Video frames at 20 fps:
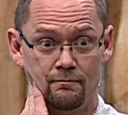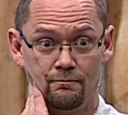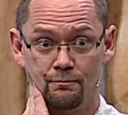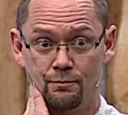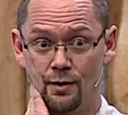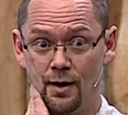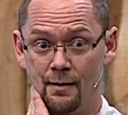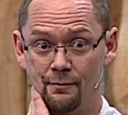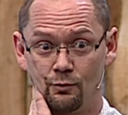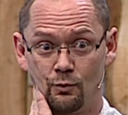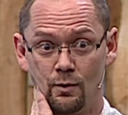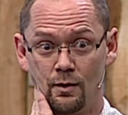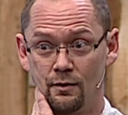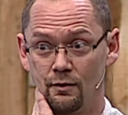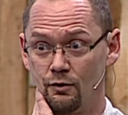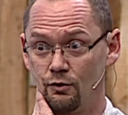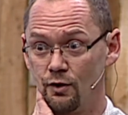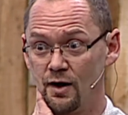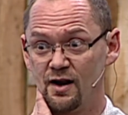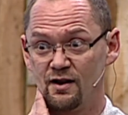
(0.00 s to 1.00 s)
Perhaps one of the
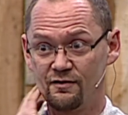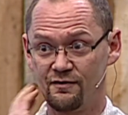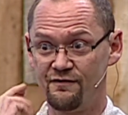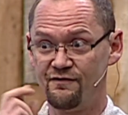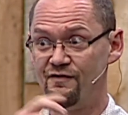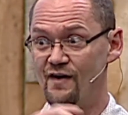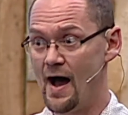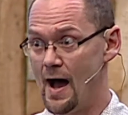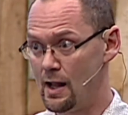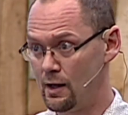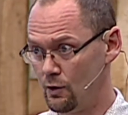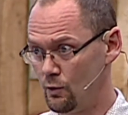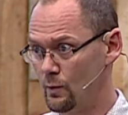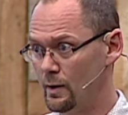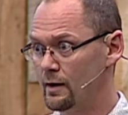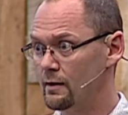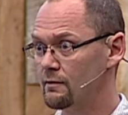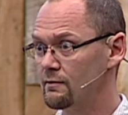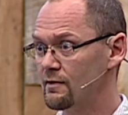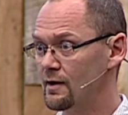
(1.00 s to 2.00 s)
greatest
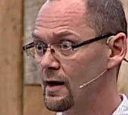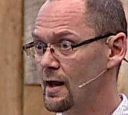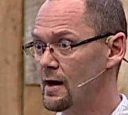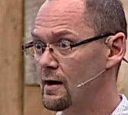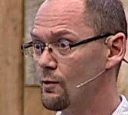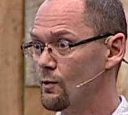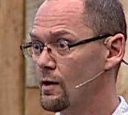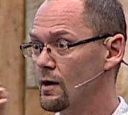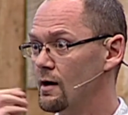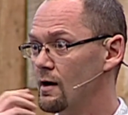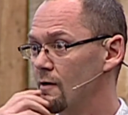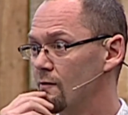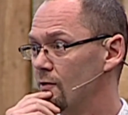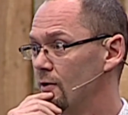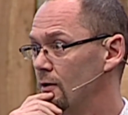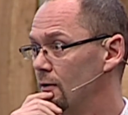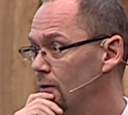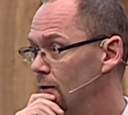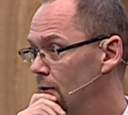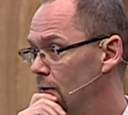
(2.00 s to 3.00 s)
followings that anyone had
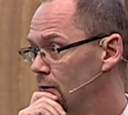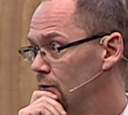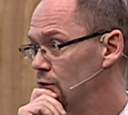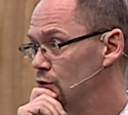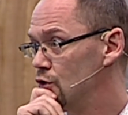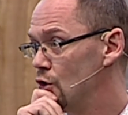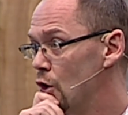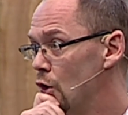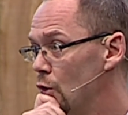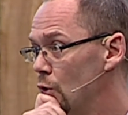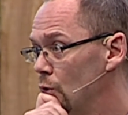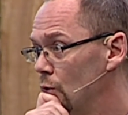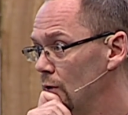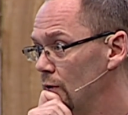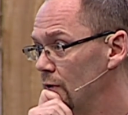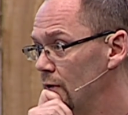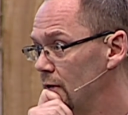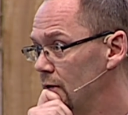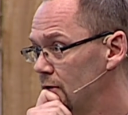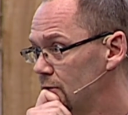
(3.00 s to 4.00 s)
ever known
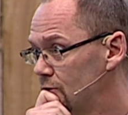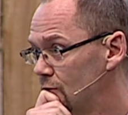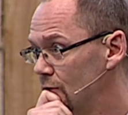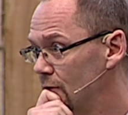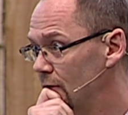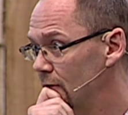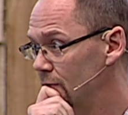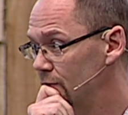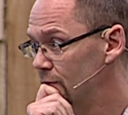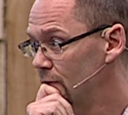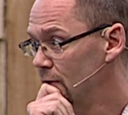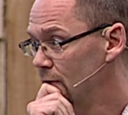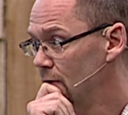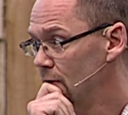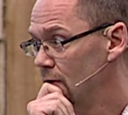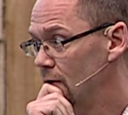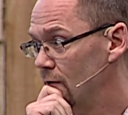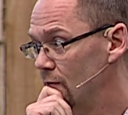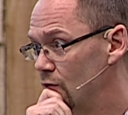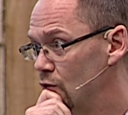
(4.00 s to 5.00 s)
in the history of,
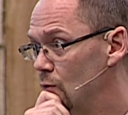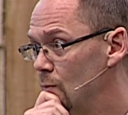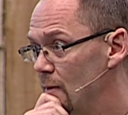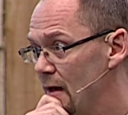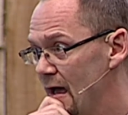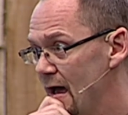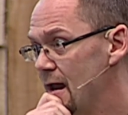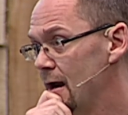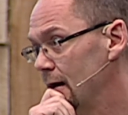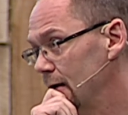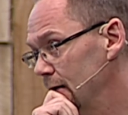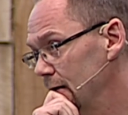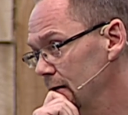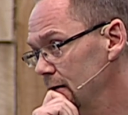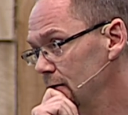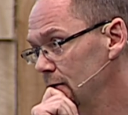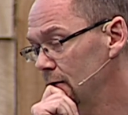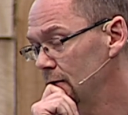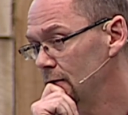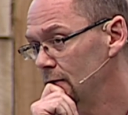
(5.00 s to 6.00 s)
of
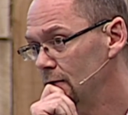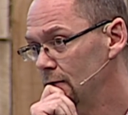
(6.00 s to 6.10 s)
humanity.